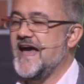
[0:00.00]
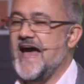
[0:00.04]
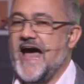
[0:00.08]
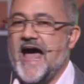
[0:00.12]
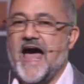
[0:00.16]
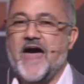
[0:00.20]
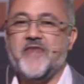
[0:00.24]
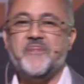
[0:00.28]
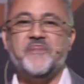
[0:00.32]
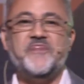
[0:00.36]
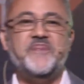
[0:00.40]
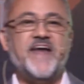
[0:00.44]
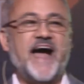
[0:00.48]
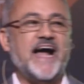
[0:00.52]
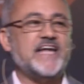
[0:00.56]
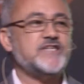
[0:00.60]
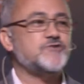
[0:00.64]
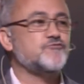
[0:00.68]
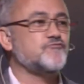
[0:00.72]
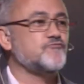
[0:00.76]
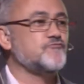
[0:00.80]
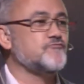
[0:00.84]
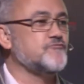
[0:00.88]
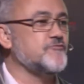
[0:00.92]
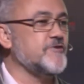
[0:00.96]
And
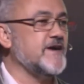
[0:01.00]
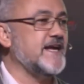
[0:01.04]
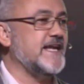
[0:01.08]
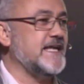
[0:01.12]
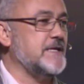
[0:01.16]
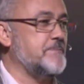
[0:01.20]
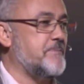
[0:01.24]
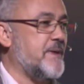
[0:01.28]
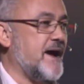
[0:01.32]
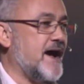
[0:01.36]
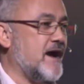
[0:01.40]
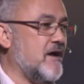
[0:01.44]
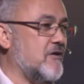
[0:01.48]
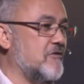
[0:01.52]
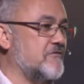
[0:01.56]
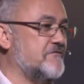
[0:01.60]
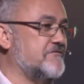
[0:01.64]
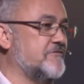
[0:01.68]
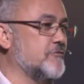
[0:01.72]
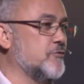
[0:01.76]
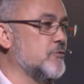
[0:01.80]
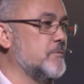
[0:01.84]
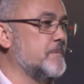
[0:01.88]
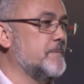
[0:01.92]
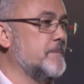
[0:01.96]
that's really
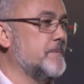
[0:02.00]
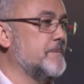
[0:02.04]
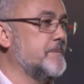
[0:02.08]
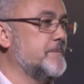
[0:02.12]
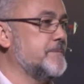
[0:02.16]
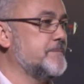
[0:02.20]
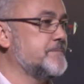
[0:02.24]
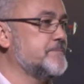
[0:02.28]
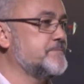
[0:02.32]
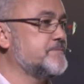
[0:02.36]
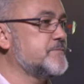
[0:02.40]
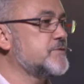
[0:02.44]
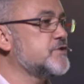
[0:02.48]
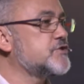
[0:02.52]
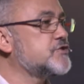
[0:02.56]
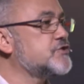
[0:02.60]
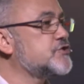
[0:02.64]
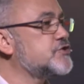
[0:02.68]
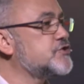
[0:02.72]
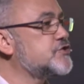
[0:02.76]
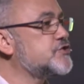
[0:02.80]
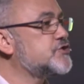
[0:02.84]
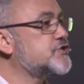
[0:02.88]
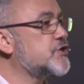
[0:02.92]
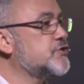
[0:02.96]
powerful.
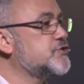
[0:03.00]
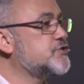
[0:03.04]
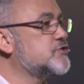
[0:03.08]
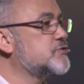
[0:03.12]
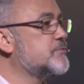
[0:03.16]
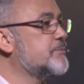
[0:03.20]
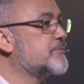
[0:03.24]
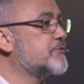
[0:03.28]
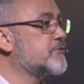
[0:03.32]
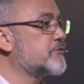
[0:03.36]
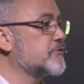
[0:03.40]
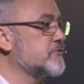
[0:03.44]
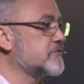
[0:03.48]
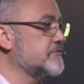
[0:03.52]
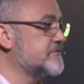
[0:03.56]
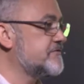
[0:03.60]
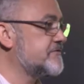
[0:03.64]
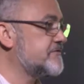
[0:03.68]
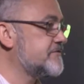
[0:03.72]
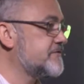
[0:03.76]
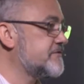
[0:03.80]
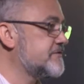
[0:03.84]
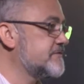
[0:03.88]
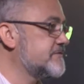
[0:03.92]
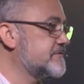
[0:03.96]
Social
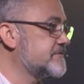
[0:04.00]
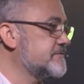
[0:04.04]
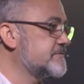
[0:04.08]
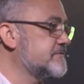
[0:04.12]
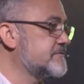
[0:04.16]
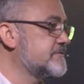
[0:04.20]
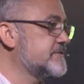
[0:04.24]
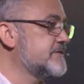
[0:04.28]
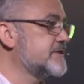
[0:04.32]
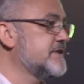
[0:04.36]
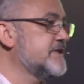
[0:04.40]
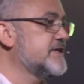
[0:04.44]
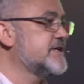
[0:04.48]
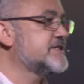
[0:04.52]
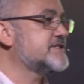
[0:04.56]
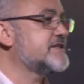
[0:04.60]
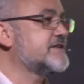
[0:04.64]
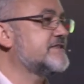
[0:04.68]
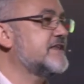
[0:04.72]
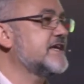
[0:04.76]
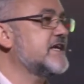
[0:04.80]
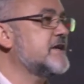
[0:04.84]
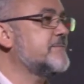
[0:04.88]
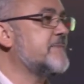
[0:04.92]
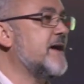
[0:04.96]
proof. So
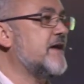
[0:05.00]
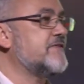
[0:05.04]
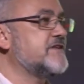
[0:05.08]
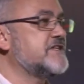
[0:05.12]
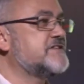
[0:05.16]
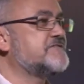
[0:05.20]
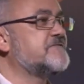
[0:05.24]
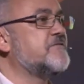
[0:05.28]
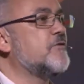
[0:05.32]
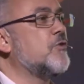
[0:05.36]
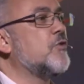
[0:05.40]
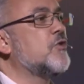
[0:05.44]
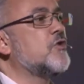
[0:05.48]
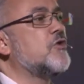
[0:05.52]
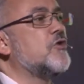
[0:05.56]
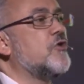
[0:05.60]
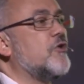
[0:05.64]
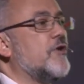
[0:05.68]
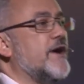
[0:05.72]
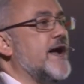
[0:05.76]
think about these 4 core